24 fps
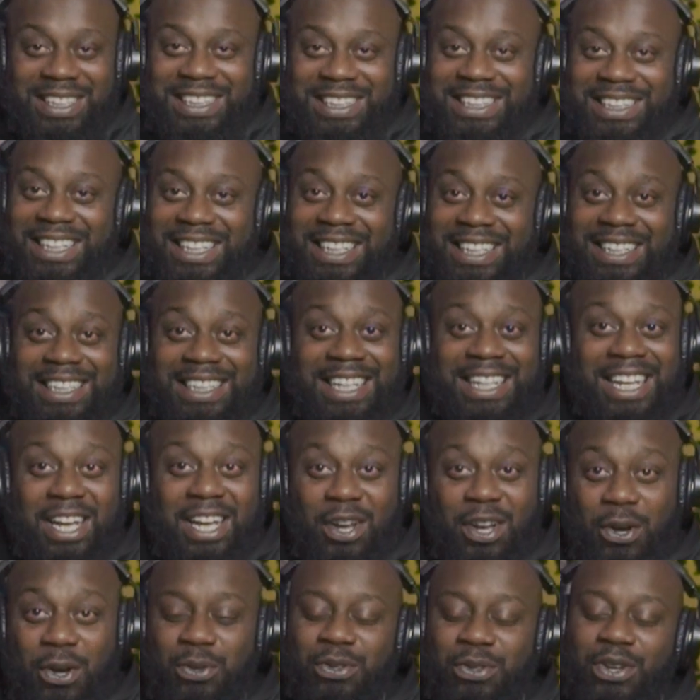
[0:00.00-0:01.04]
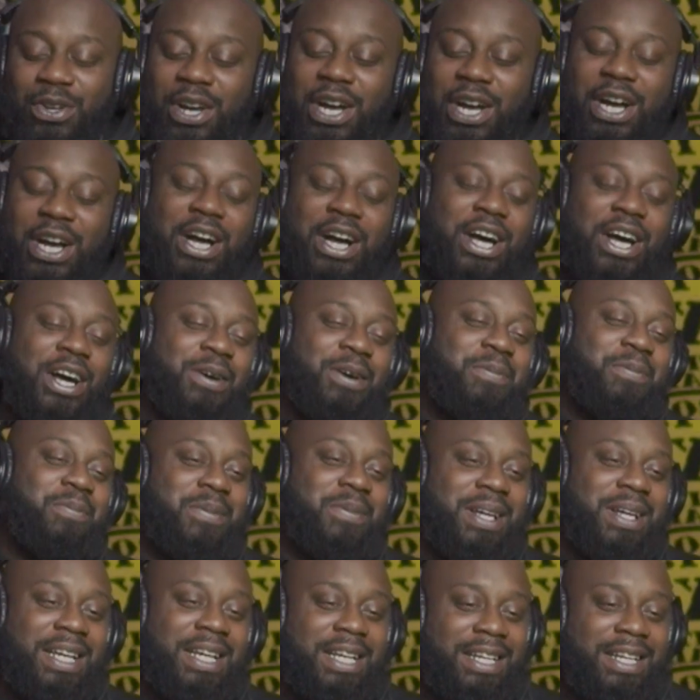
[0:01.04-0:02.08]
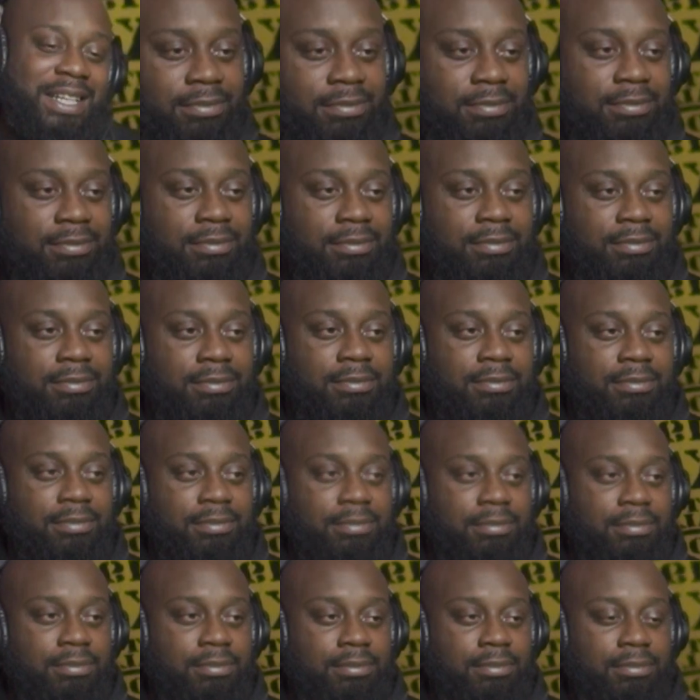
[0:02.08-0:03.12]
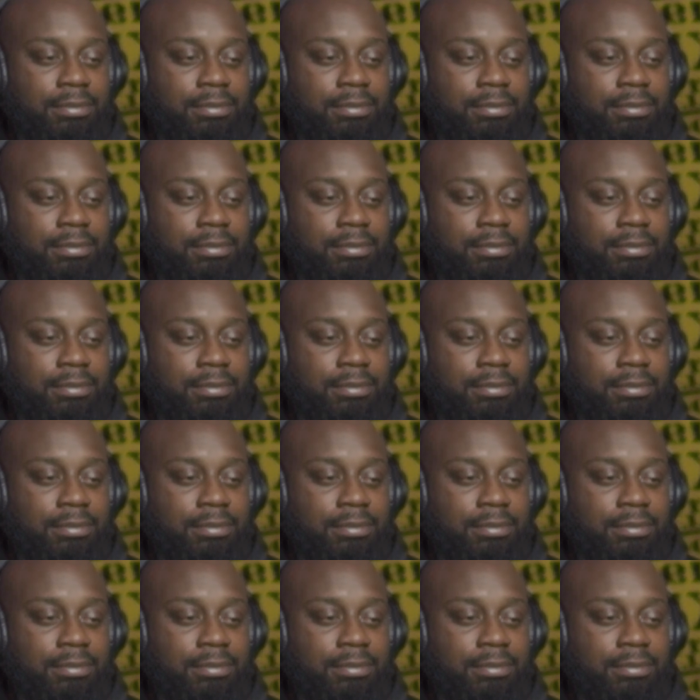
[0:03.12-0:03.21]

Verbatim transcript: thinking they. Oh, oh man. Aaron.